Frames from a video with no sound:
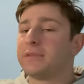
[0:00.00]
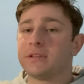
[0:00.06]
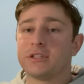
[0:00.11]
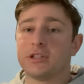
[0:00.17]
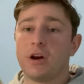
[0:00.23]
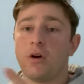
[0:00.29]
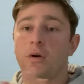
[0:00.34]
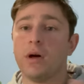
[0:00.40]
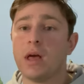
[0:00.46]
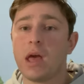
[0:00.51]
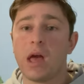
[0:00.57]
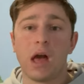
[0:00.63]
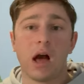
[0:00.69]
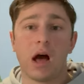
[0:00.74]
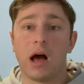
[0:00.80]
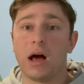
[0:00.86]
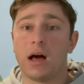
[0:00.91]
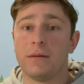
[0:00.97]
So,
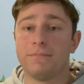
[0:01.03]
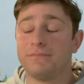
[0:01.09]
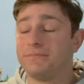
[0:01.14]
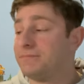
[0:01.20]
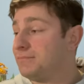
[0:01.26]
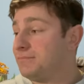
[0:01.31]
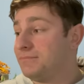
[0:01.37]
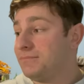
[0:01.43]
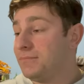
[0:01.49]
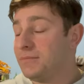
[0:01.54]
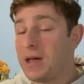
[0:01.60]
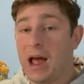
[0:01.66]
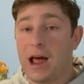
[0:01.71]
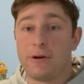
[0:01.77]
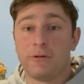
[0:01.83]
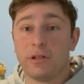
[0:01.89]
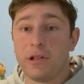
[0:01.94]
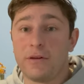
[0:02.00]
um,
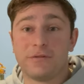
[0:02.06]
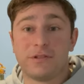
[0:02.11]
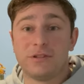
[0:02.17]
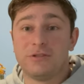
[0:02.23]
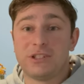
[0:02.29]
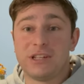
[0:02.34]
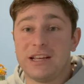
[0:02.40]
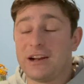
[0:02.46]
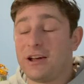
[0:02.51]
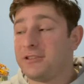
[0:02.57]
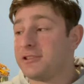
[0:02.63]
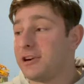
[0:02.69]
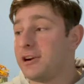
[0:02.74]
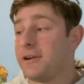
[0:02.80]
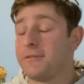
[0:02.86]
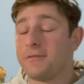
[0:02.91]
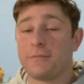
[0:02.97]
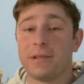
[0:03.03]
I'd love to see an
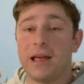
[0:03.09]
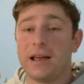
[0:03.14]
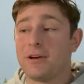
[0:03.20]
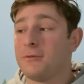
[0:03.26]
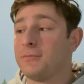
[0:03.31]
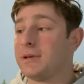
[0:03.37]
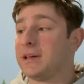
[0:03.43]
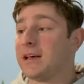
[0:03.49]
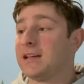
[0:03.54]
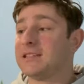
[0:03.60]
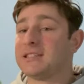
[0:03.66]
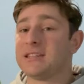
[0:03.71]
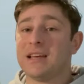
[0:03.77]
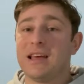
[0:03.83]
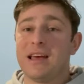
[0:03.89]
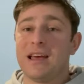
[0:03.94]
alternative from Lego because,